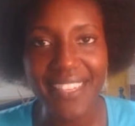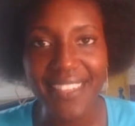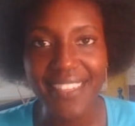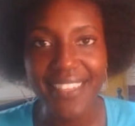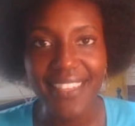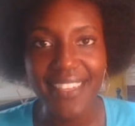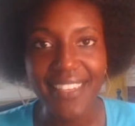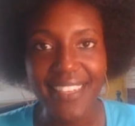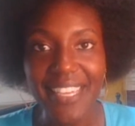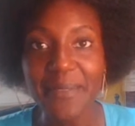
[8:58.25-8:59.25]
They're like,
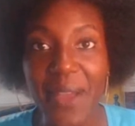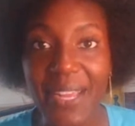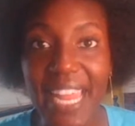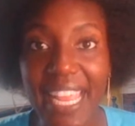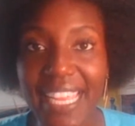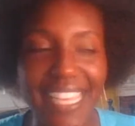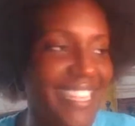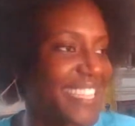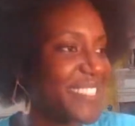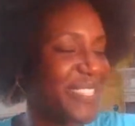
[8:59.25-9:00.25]
"Good morning."
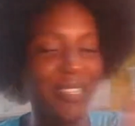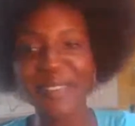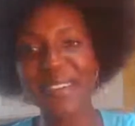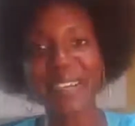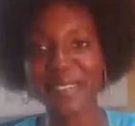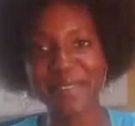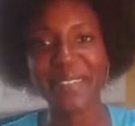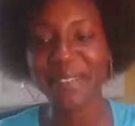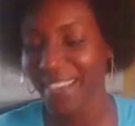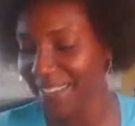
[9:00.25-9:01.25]
And they turn around and run away.